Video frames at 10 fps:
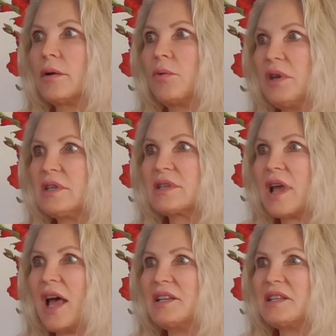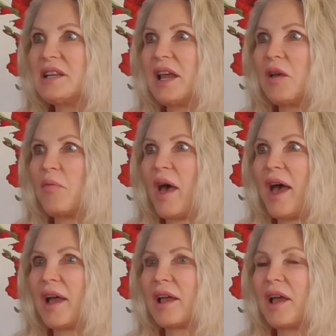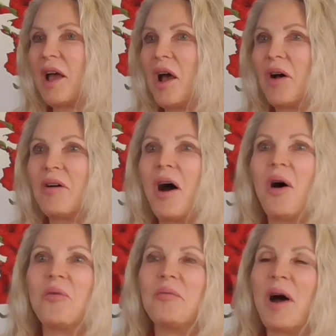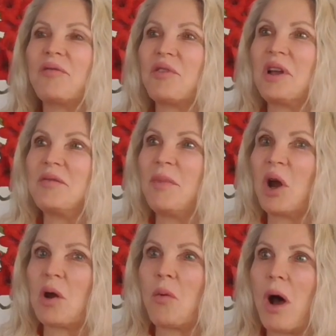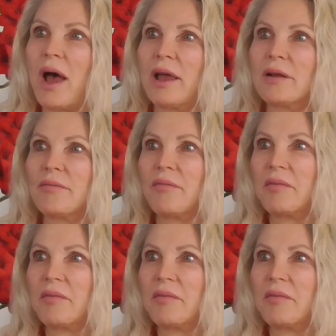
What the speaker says: we decide to take it back. Oh, my friend Mary White